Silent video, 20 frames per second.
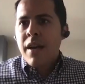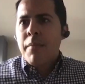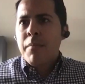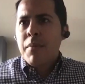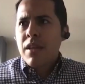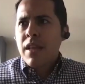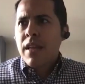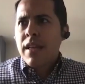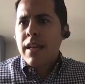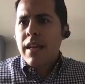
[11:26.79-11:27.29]

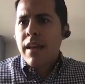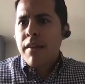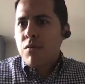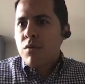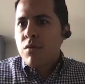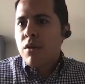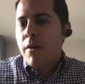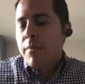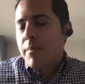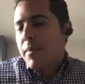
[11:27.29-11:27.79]
but letting
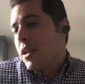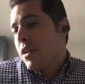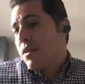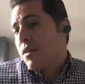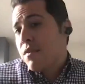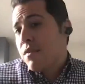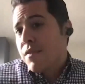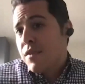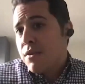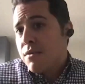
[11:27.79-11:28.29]
everyone know I'm going to
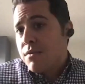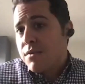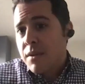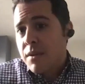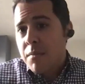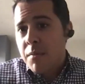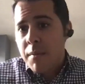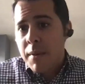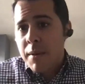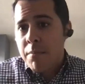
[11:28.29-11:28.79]
infuse
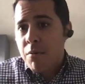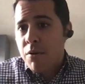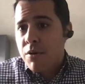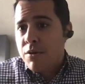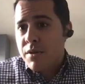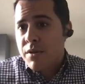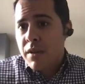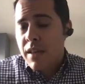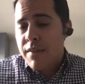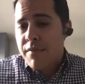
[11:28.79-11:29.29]
some of my
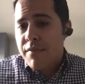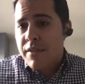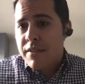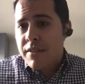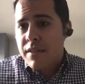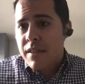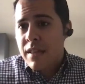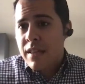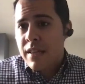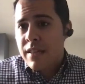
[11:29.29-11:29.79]
personal life
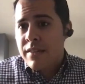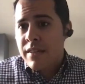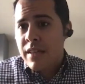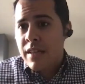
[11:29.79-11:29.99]
into this.